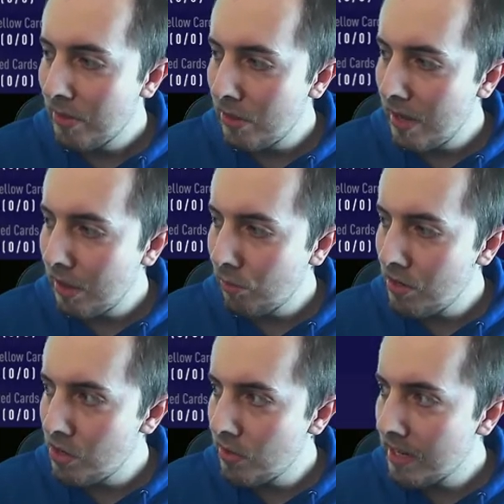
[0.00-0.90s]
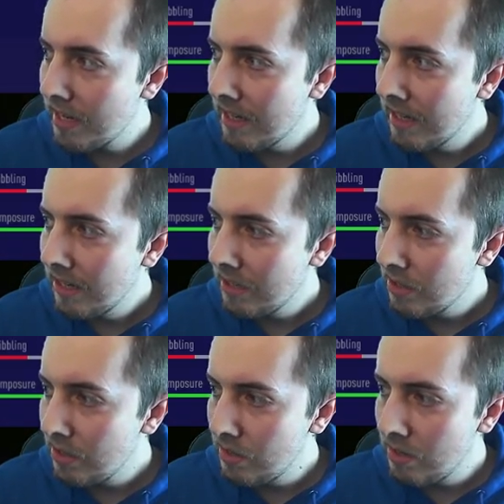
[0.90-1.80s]
33 shooting,
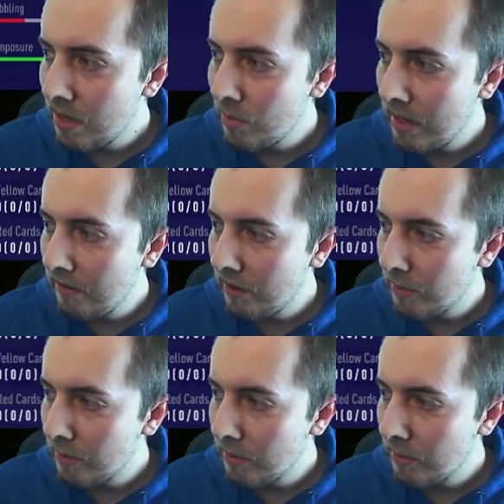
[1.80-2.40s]
2-star weak foot,